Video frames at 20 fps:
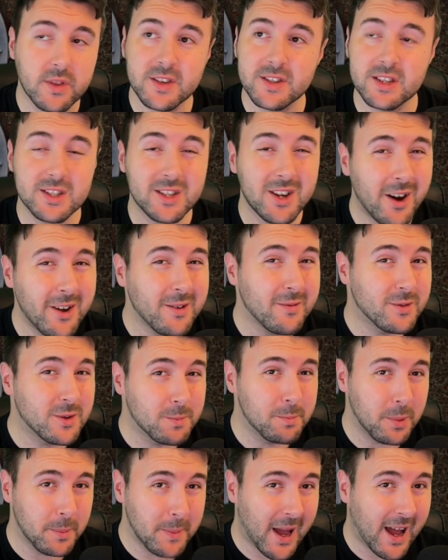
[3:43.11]
There's a ton of
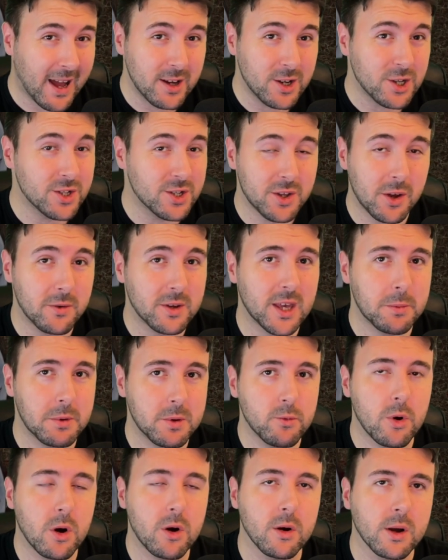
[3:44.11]
bash, don't get me
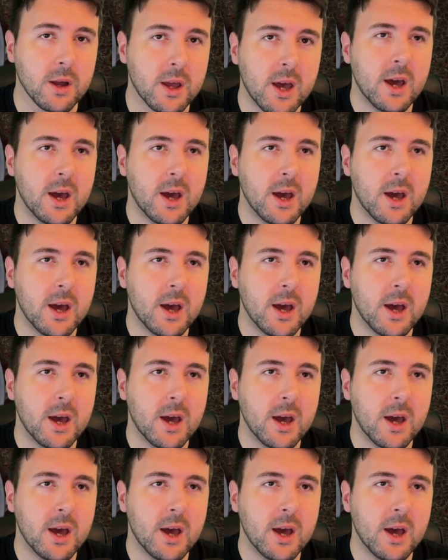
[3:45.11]
wrong.